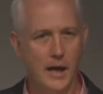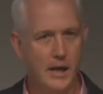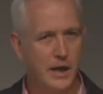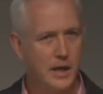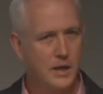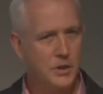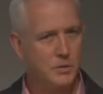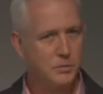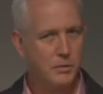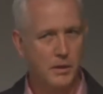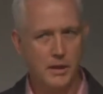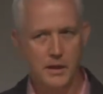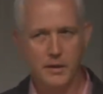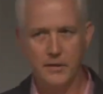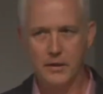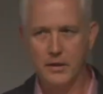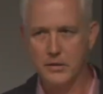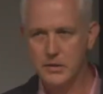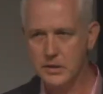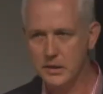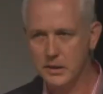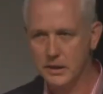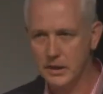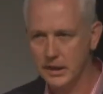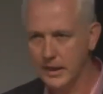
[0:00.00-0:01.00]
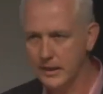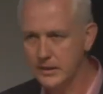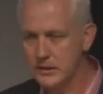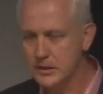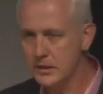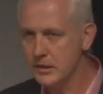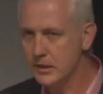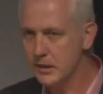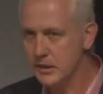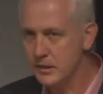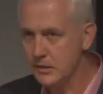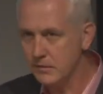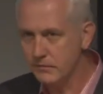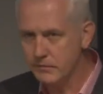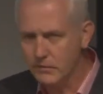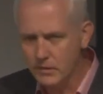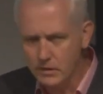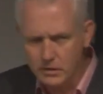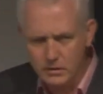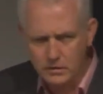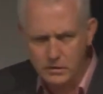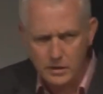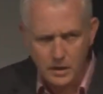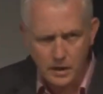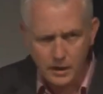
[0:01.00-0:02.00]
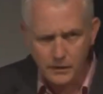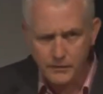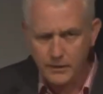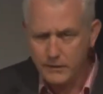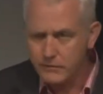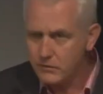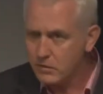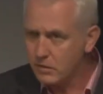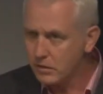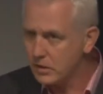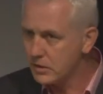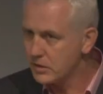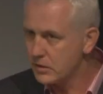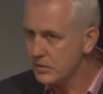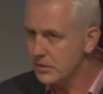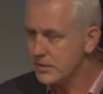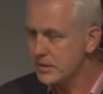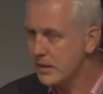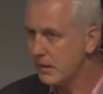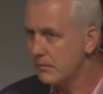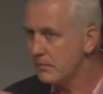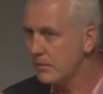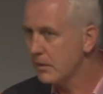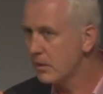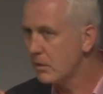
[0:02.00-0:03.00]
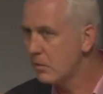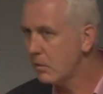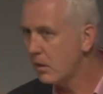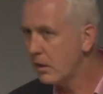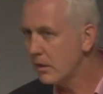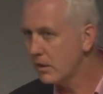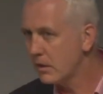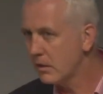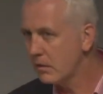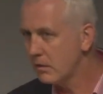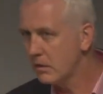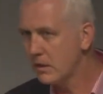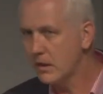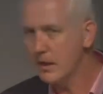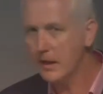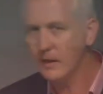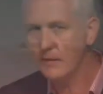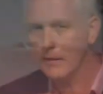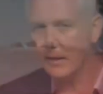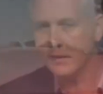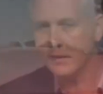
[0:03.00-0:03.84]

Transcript: each one of those little entities, they've got to do something quite unique that